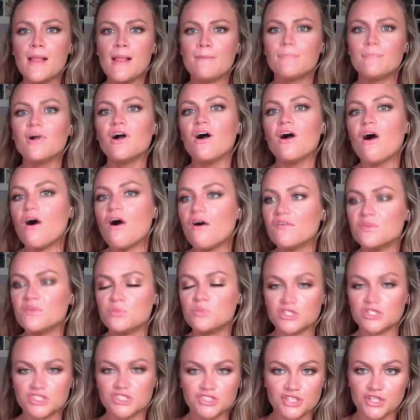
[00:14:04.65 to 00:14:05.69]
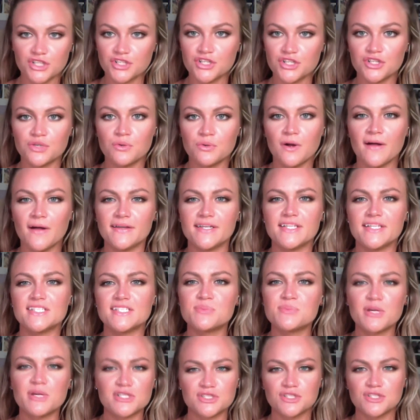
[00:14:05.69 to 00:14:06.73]
But all the brushes are good quality,
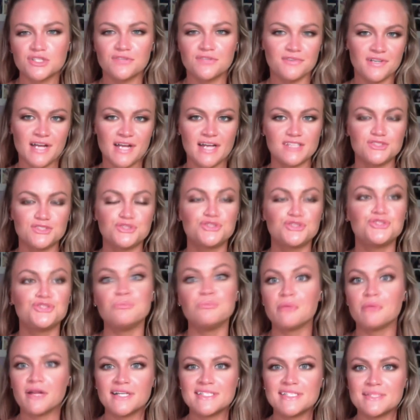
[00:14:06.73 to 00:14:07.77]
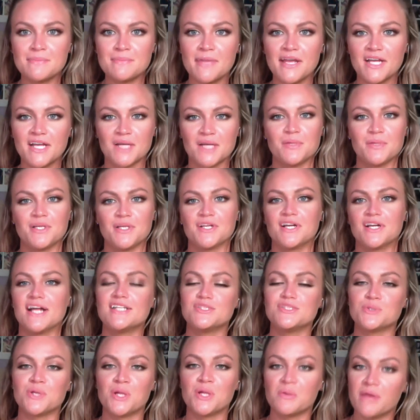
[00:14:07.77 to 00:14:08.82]
especially if you're not super into makeup and you're not
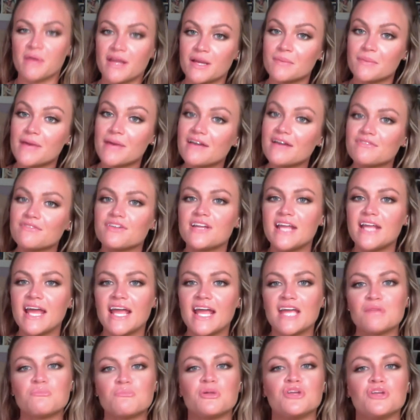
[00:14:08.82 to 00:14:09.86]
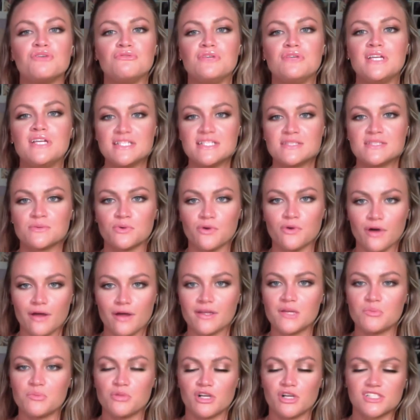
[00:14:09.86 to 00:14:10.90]
doing your makeup every day, but you need some
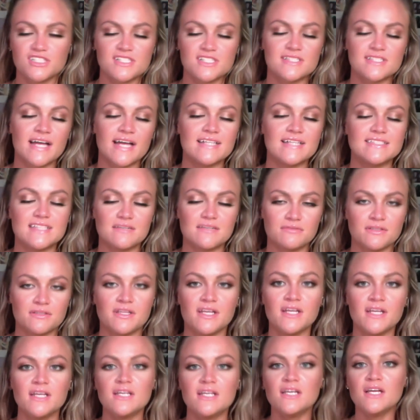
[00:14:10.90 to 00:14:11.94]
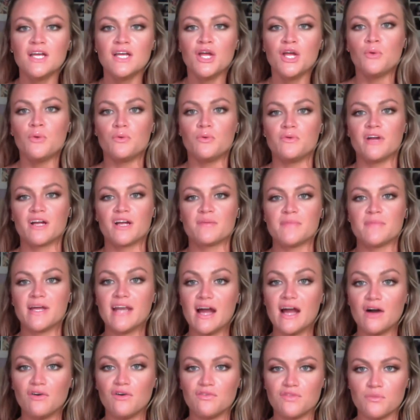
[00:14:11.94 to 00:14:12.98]
quality brushes. I definitely would recommend
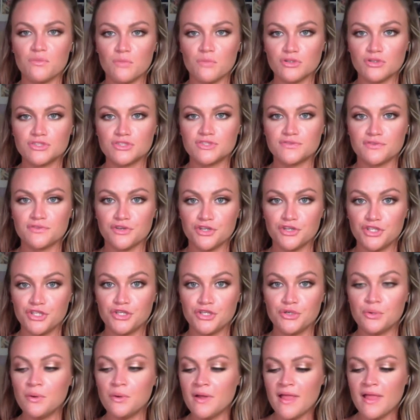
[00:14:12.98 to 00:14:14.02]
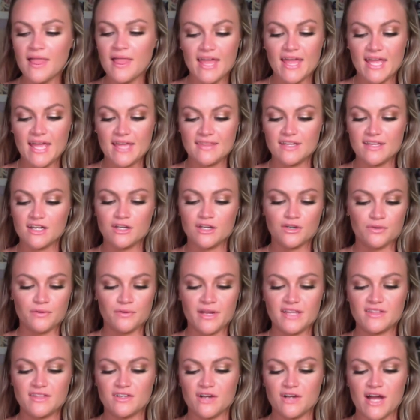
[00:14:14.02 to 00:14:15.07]
e.l.f. the most for you, and they are
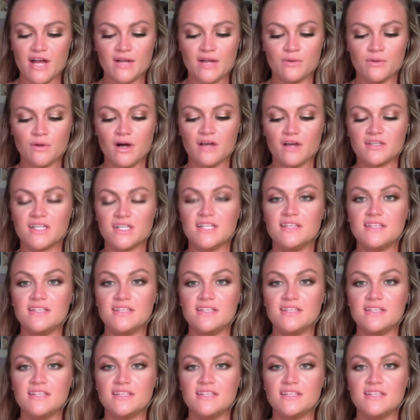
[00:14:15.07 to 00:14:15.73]
great. They're high quality.